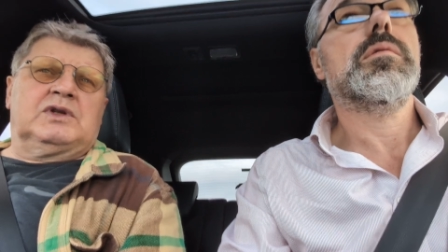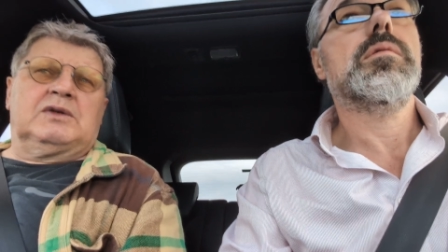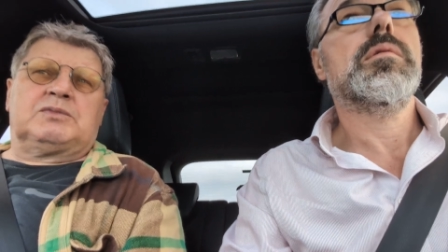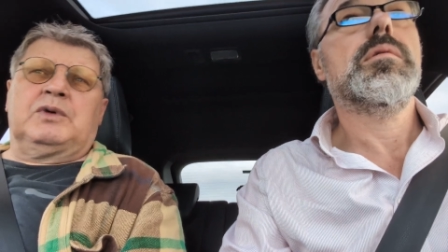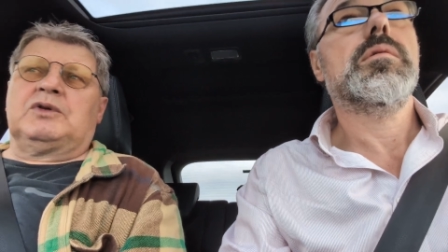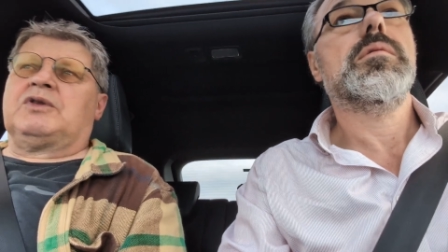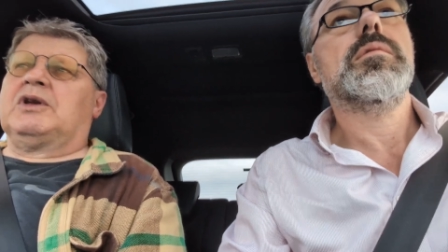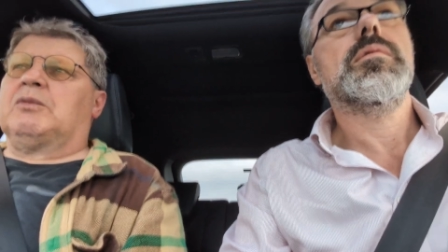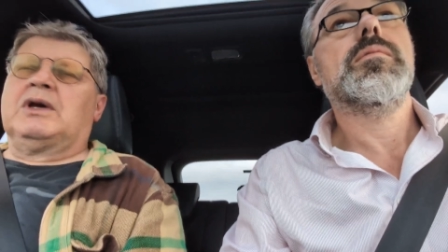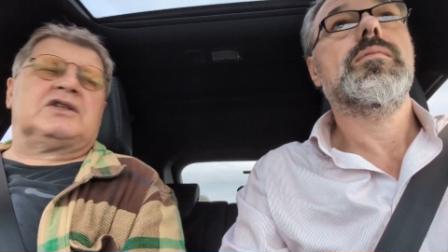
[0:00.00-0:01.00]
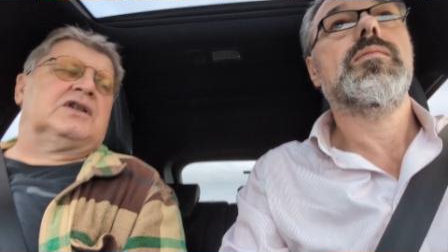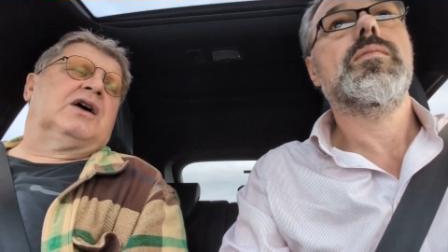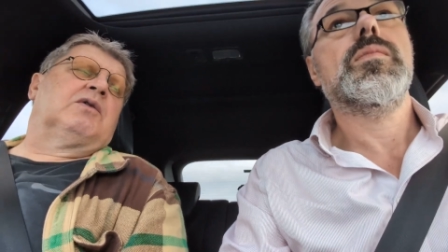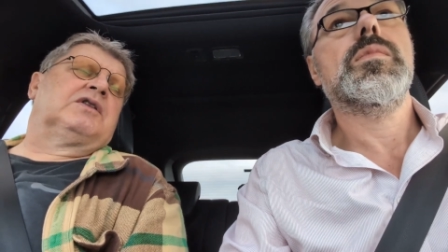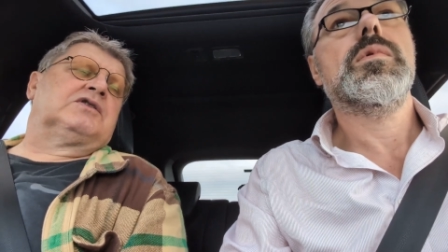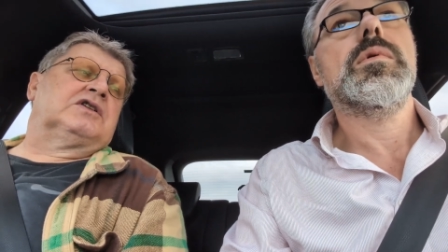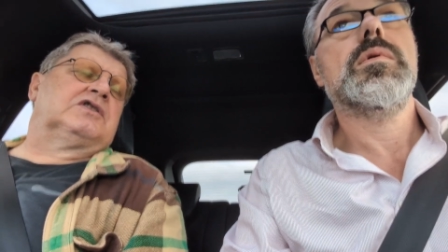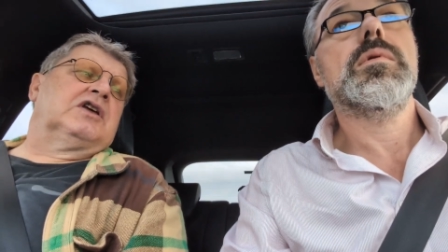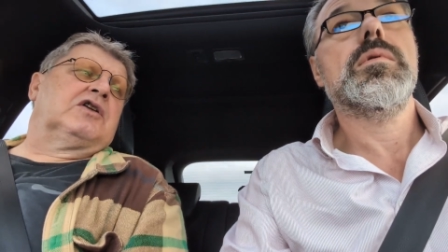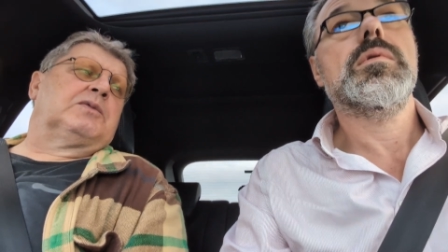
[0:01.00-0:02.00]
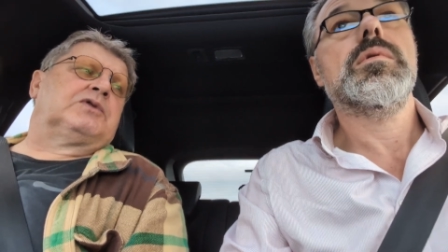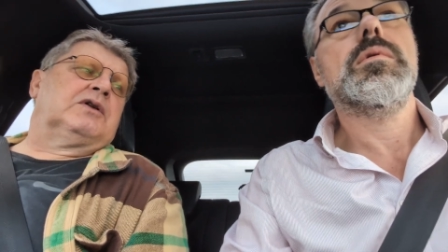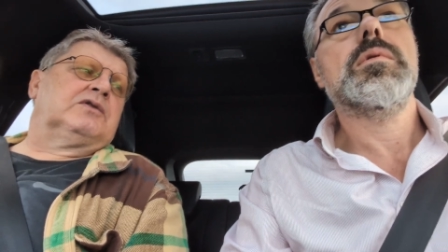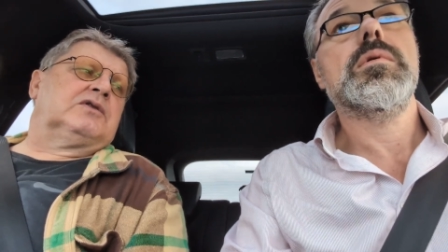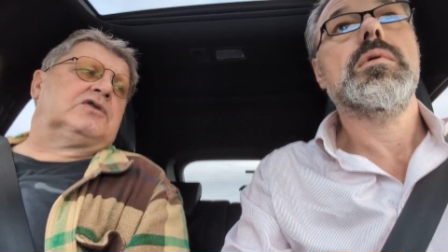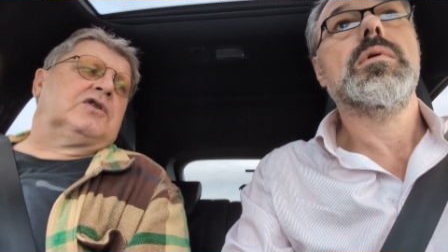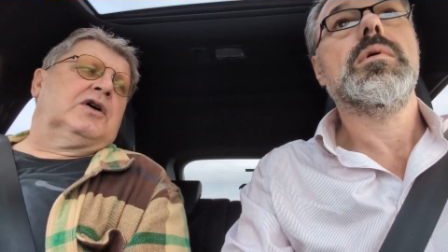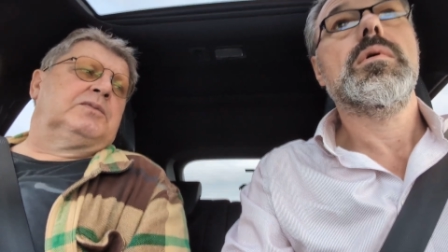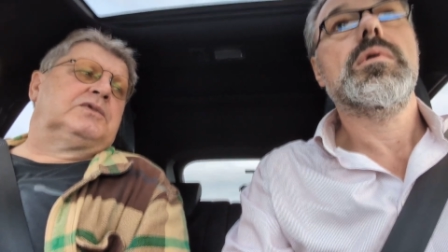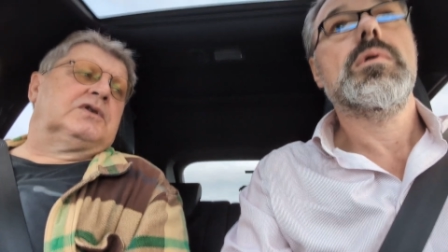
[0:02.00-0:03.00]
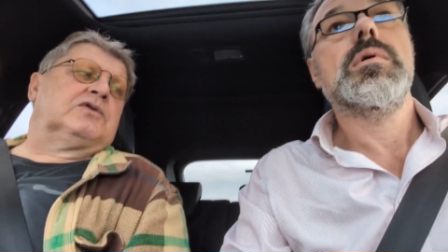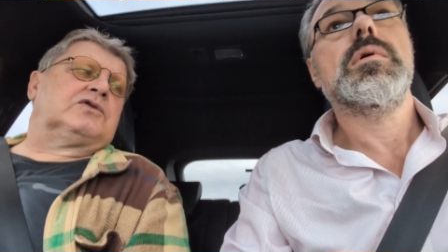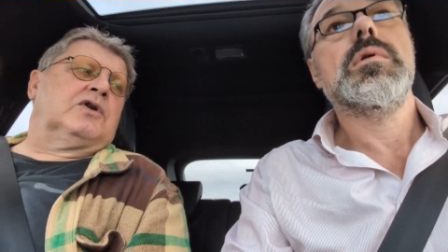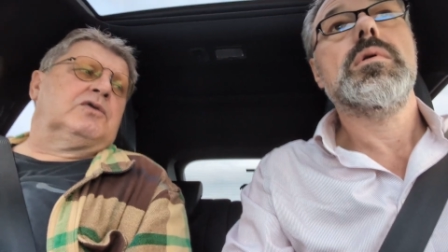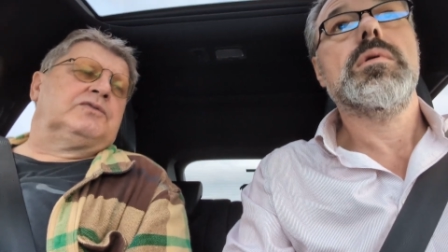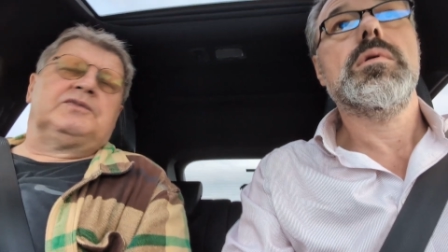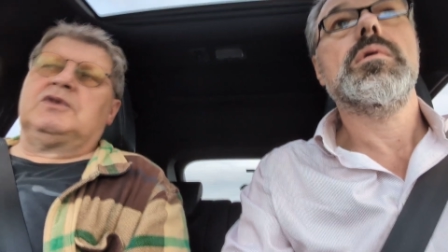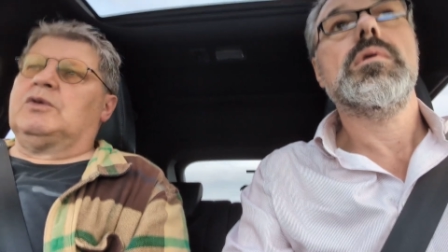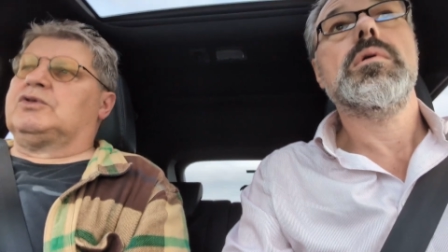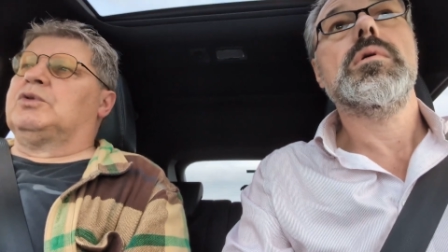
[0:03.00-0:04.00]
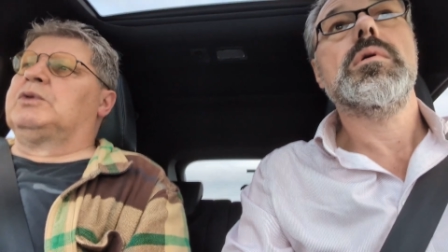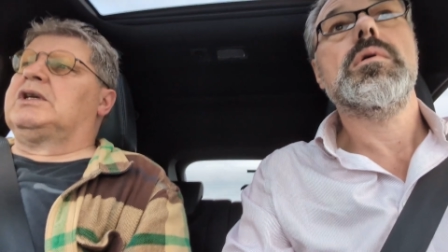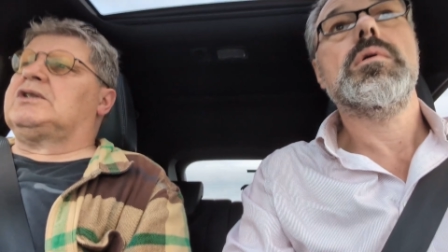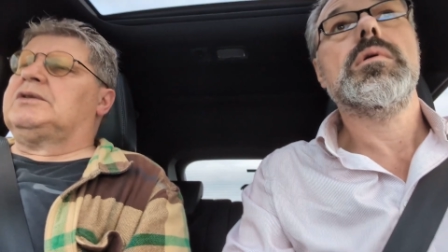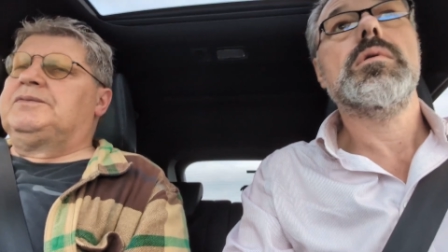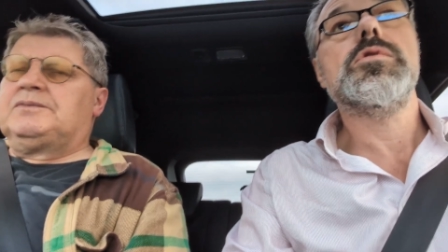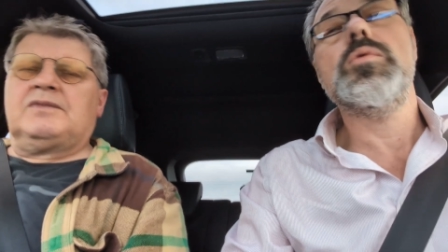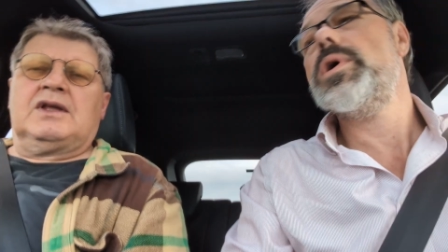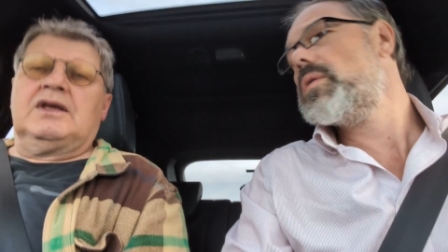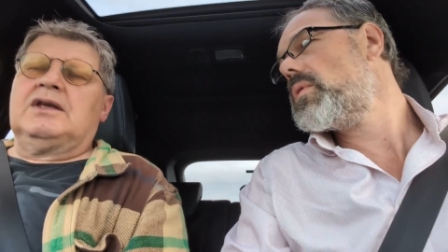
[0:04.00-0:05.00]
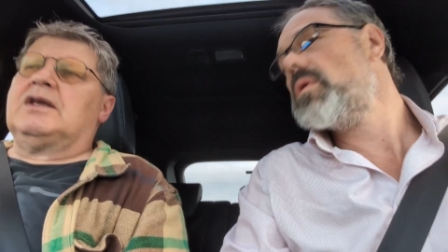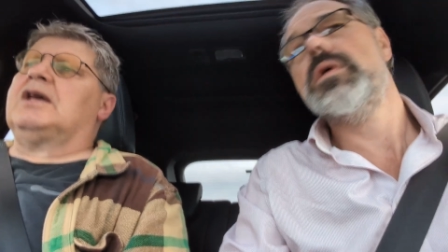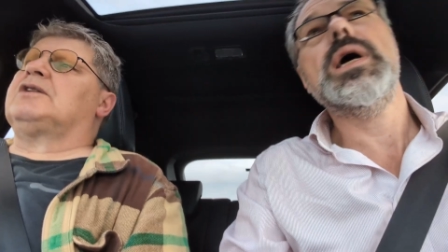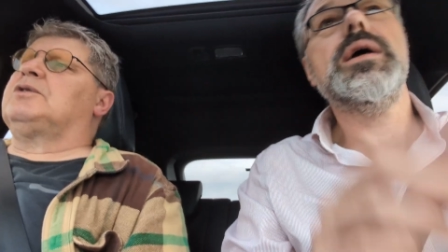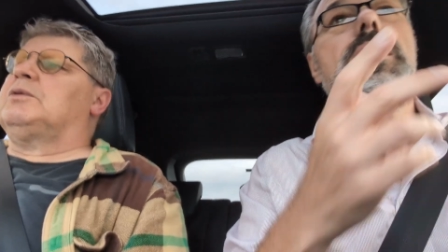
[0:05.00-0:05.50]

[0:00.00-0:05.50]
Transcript: it's about three weeks now since the eruption stopped, or so, or two weeks. Two weeks. Uh, yeah, yeah.